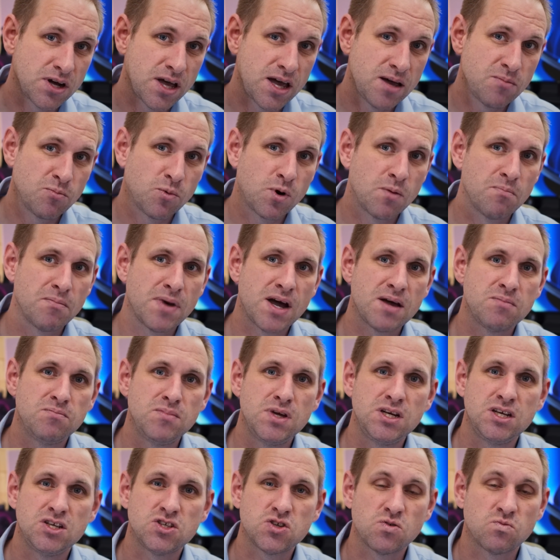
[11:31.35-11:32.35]
M1 Mac
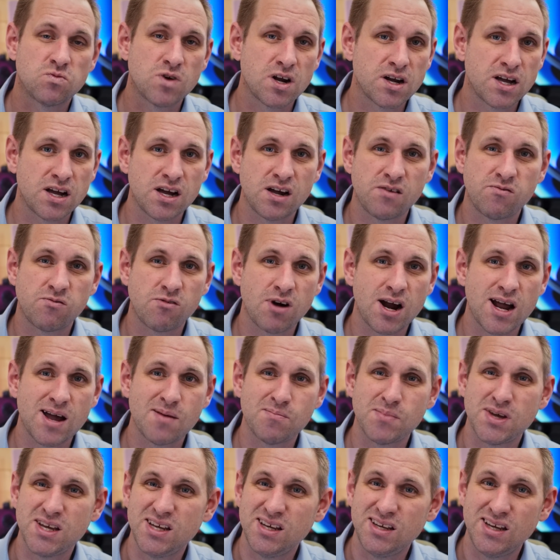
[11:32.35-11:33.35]
Mini to run out of
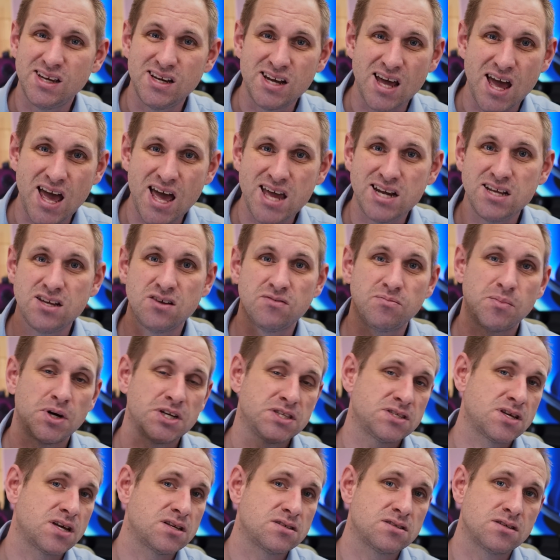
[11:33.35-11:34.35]
RAM in any of my
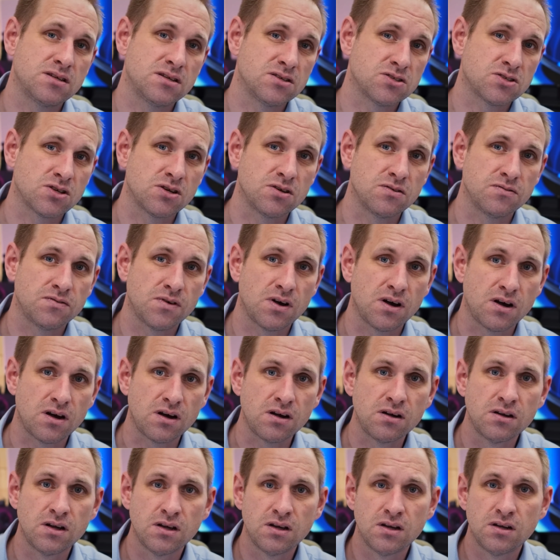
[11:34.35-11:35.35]
testing so far.